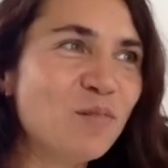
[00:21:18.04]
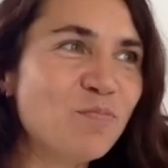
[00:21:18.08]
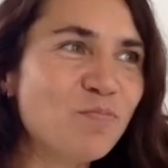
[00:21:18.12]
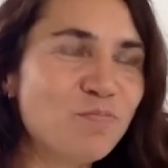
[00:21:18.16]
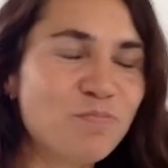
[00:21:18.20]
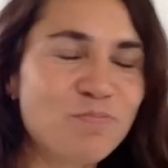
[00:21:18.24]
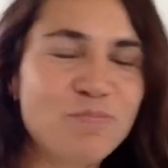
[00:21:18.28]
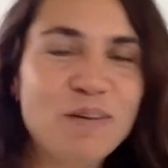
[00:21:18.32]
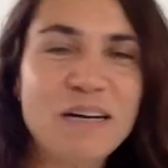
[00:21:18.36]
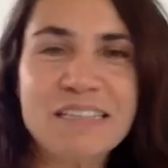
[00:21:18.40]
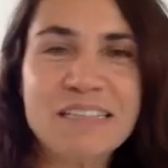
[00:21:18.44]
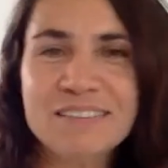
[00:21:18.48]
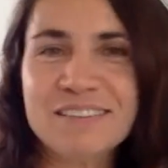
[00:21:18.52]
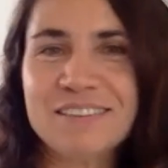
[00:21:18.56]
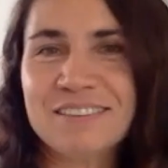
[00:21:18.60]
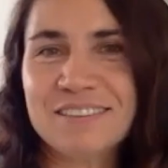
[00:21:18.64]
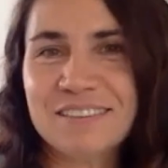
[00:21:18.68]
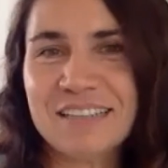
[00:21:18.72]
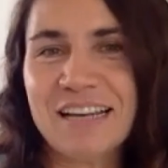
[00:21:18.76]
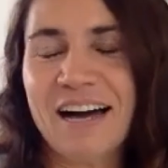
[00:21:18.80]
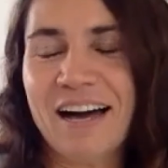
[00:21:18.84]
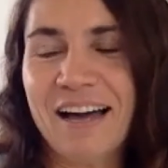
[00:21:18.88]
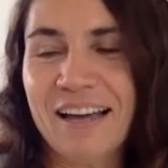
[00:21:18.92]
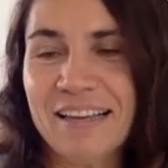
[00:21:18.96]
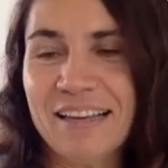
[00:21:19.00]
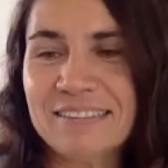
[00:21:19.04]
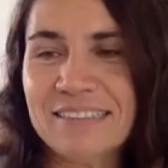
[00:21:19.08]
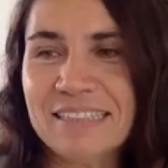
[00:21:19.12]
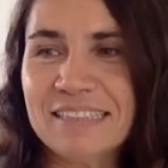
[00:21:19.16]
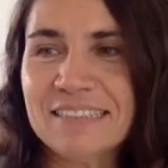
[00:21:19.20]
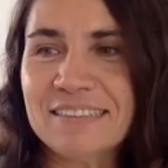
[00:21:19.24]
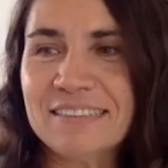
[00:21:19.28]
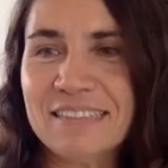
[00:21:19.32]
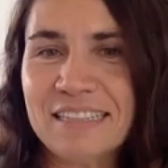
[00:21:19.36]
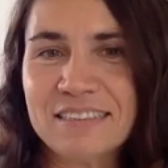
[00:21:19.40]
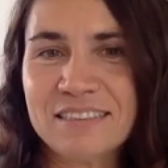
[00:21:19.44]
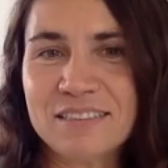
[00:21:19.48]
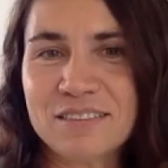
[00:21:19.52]
But I think
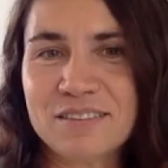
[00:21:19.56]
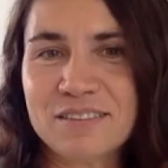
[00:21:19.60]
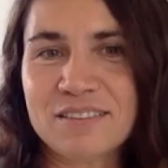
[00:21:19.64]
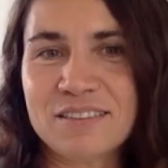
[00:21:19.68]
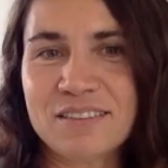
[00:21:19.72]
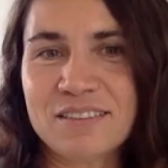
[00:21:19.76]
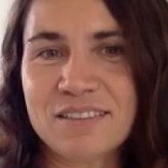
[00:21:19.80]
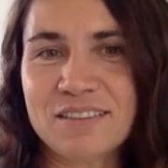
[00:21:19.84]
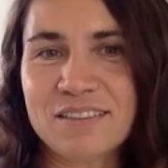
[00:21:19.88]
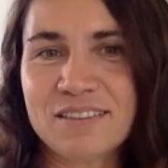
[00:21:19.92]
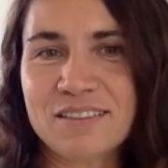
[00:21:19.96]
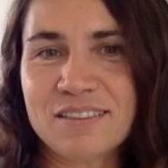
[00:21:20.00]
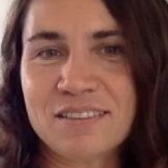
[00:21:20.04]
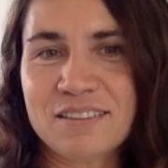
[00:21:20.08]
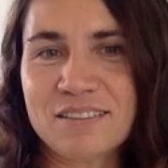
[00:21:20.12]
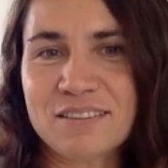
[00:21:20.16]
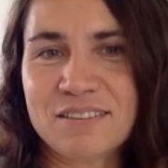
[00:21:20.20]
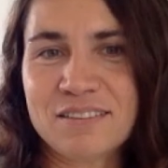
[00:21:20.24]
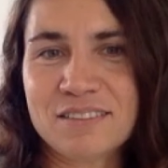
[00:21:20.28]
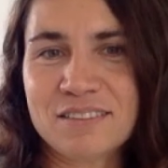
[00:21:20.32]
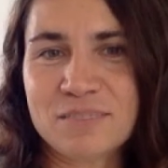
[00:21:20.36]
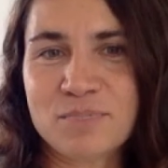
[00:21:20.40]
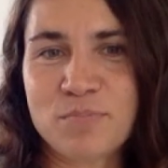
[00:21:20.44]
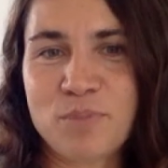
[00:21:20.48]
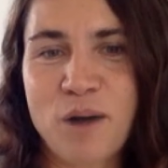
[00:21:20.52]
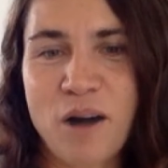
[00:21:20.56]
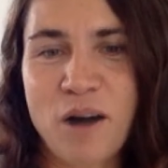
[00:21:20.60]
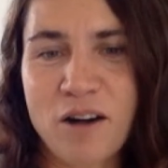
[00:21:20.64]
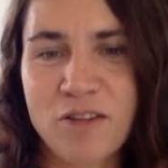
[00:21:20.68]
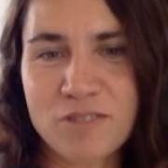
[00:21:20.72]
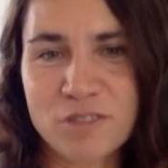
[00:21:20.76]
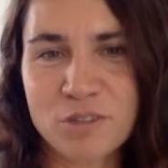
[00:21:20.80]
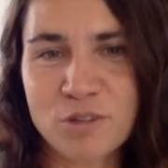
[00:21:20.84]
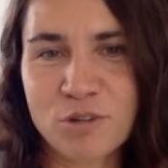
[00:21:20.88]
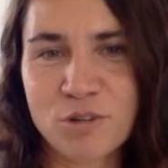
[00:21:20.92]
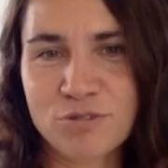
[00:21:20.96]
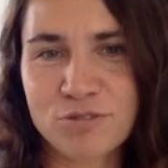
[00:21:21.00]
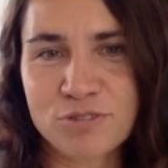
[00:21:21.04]
that the
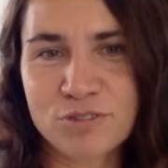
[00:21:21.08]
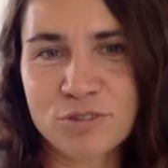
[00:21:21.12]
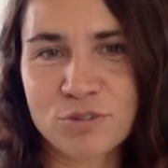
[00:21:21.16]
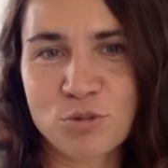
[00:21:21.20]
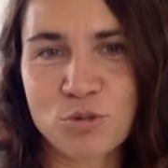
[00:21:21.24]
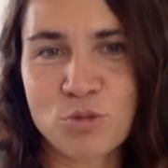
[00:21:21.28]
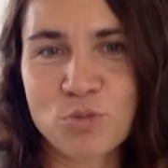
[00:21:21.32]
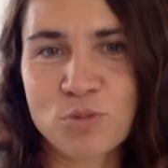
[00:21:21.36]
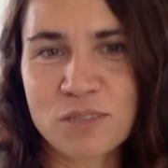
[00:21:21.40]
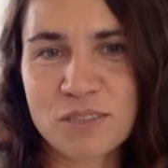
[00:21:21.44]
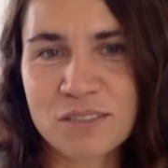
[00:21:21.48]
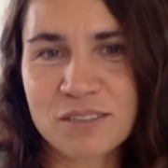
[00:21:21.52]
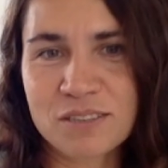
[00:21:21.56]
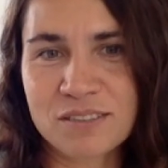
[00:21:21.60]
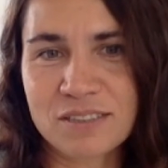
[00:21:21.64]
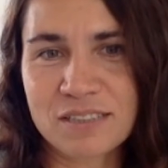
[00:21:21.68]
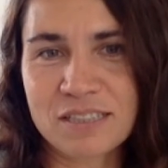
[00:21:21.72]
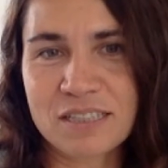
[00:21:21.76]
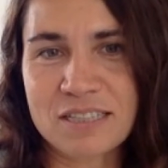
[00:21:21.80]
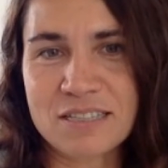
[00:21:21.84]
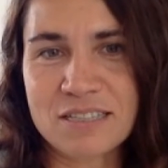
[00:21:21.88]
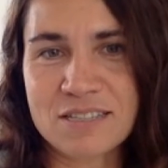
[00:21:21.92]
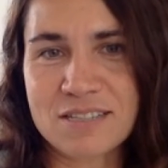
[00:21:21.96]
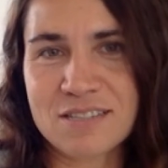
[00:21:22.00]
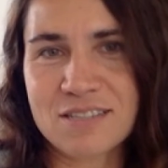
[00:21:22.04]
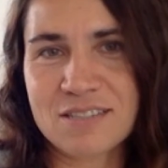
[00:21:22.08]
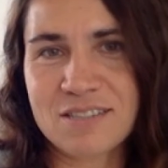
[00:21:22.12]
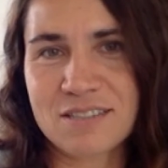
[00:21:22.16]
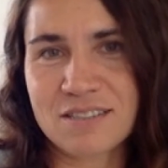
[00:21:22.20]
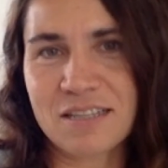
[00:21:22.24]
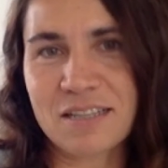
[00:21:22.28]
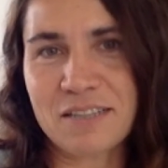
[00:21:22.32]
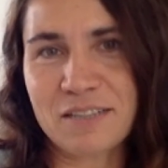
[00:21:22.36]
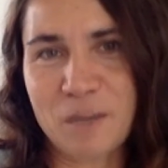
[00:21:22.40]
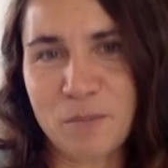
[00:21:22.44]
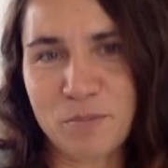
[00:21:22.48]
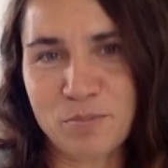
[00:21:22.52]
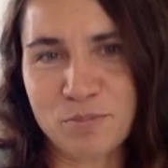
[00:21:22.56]
power of the humanity is the
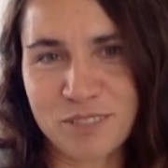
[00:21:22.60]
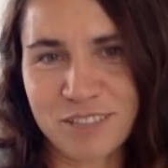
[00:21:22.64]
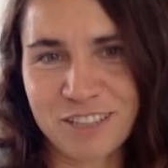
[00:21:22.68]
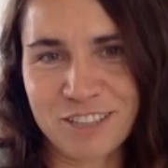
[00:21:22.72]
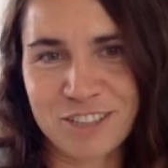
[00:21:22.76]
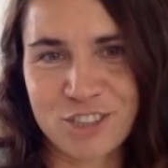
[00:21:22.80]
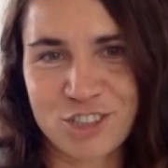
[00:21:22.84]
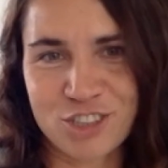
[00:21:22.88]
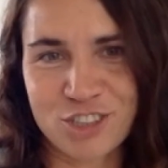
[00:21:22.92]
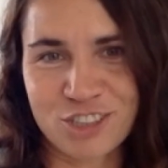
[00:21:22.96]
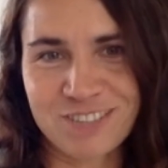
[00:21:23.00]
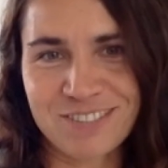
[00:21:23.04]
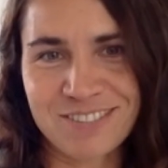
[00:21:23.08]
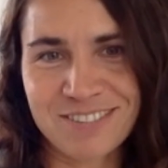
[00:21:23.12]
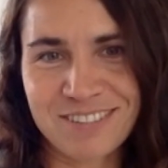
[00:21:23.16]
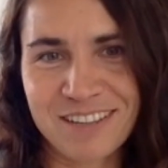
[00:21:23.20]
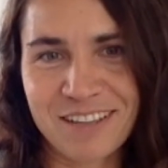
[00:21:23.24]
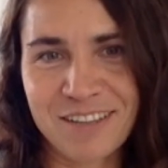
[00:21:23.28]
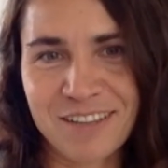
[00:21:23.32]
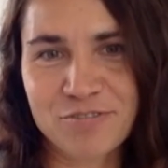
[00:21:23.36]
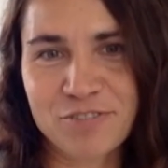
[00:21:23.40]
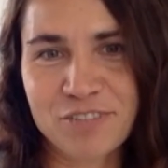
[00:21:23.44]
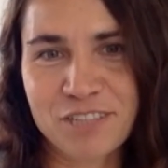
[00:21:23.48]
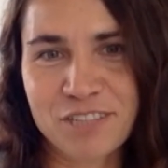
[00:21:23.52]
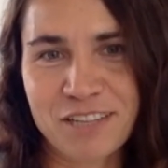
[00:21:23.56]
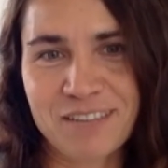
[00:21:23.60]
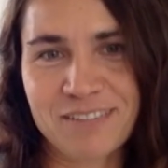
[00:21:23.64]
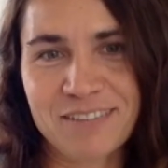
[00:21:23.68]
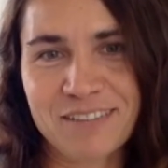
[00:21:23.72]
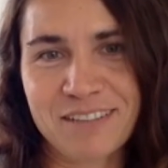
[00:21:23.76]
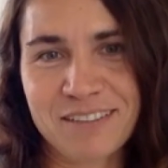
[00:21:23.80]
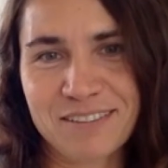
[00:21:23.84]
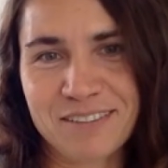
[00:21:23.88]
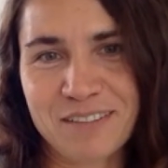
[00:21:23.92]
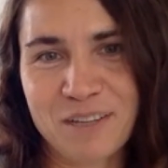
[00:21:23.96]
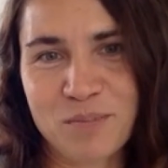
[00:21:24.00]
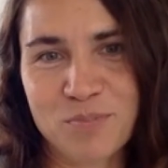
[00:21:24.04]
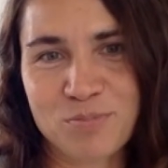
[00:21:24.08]
adaptation, and we can
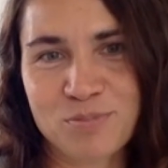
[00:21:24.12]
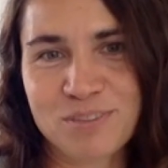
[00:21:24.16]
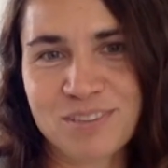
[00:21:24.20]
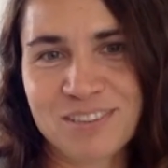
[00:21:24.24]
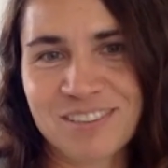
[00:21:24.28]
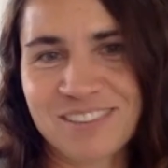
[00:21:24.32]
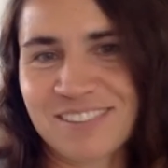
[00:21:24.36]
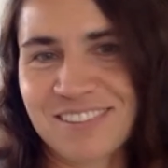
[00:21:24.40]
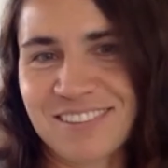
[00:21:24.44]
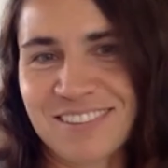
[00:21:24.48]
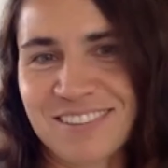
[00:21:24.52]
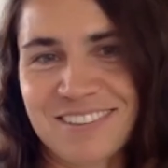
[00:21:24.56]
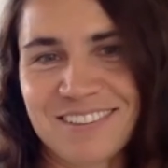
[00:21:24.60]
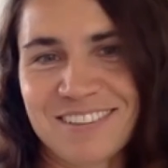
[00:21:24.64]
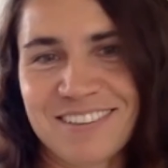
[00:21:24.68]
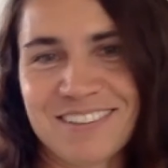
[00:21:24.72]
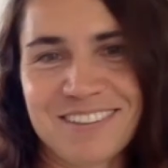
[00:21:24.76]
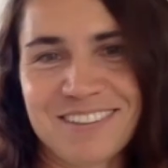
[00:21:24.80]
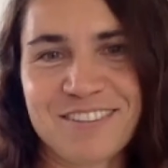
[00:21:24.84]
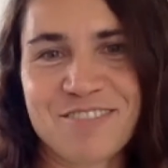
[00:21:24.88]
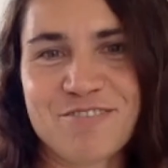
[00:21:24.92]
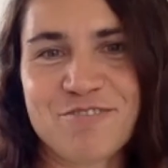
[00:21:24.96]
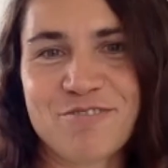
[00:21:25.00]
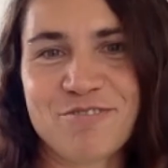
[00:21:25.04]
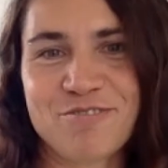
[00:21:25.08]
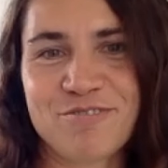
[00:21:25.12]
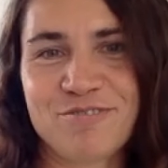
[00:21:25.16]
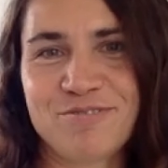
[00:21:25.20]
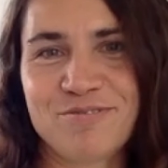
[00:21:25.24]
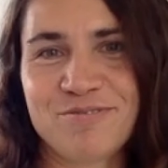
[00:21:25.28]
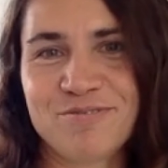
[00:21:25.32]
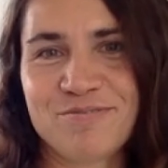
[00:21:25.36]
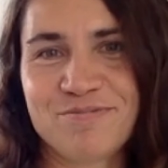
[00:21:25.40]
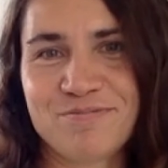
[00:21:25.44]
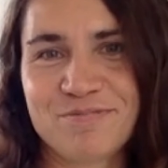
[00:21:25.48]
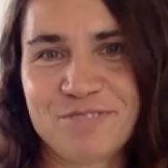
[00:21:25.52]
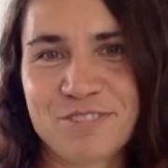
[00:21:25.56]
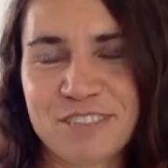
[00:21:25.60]
adapt
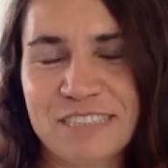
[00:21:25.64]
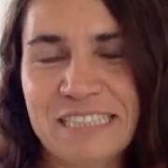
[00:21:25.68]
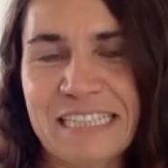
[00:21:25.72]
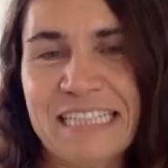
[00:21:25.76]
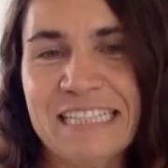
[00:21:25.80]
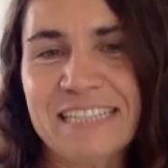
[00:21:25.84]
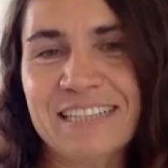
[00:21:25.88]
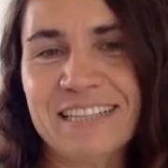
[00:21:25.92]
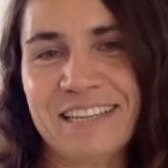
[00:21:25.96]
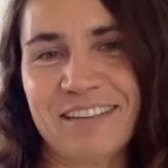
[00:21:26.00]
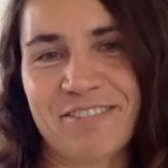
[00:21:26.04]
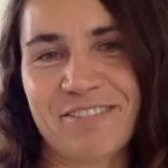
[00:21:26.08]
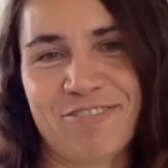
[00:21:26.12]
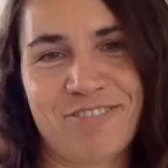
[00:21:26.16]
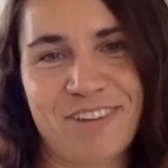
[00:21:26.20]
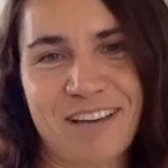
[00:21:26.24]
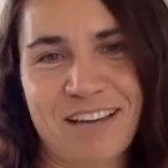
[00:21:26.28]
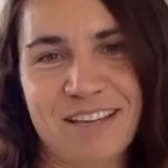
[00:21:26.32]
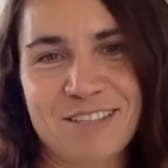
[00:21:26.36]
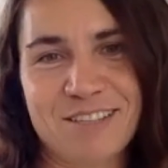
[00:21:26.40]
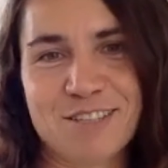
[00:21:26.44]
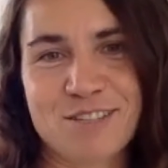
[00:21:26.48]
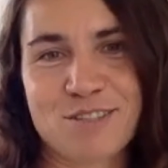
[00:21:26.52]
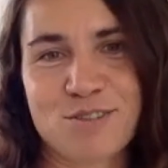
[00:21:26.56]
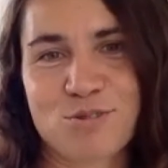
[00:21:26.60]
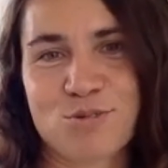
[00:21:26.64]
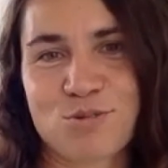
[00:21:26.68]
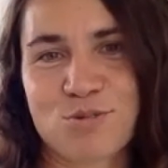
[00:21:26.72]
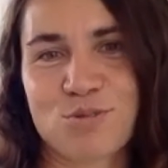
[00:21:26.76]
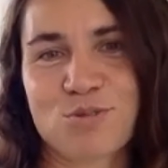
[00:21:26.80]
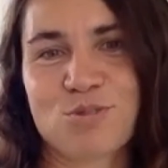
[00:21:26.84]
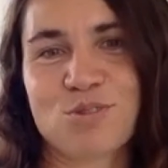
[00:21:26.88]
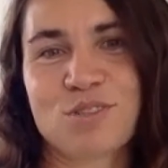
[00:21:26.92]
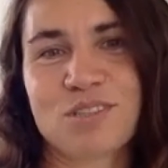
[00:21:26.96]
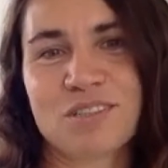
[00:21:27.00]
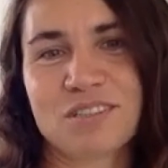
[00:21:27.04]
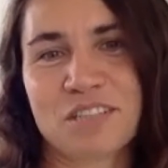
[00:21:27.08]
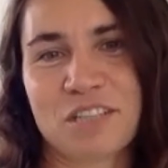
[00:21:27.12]
really fast to
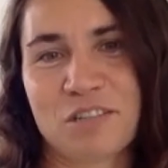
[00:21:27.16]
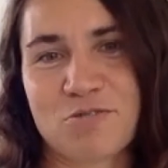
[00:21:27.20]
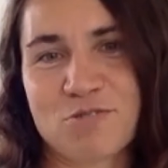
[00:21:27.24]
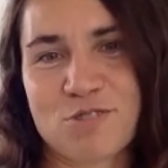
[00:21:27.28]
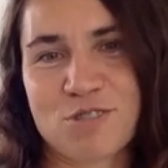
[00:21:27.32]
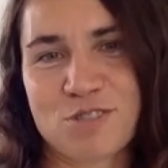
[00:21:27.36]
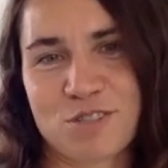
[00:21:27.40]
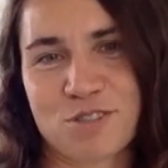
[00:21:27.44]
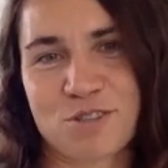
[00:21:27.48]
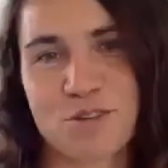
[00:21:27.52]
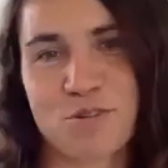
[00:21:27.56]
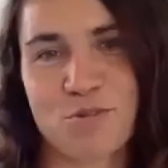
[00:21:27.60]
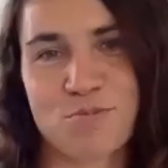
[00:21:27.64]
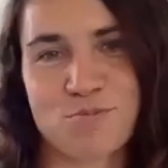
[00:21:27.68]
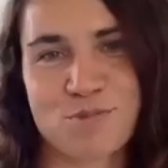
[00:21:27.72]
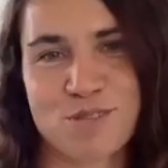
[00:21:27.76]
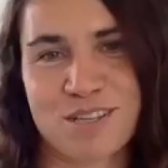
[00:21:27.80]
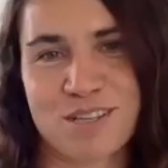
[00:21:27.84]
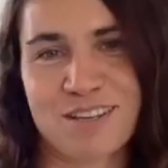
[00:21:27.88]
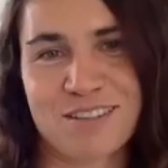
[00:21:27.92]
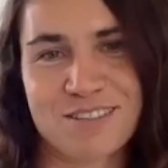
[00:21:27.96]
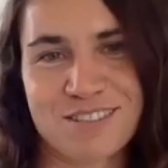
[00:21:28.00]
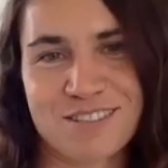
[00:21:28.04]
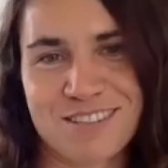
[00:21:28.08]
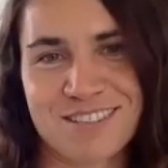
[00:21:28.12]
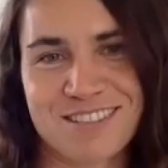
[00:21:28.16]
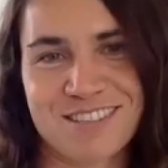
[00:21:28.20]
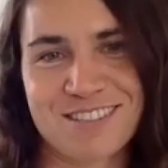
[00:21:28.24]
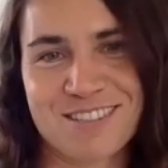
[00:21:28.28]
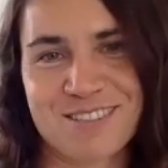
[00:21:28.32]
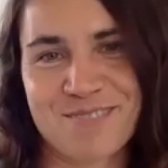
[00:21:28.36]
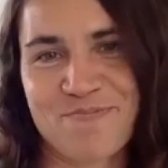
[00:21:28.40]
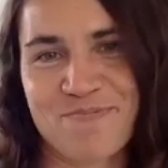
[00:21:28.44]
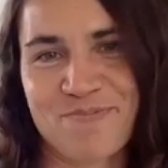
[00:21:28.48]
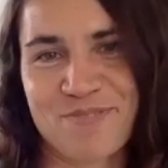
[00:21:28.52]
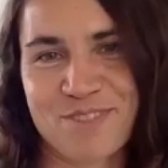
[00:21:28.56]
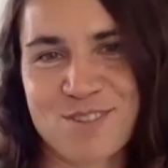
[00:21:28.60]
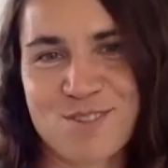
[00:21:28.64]
the new
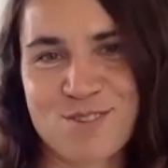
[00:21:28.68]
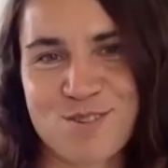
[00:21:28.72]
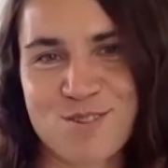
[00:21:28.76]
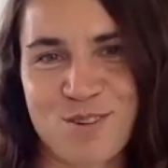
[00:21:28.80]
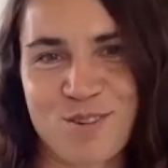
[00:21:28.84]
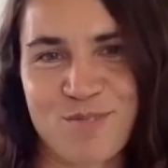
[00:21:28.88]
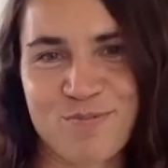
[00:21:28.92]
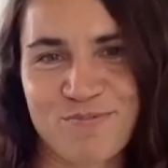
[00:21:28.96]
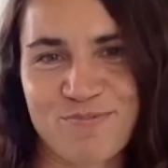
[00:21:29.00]
circumstances. So.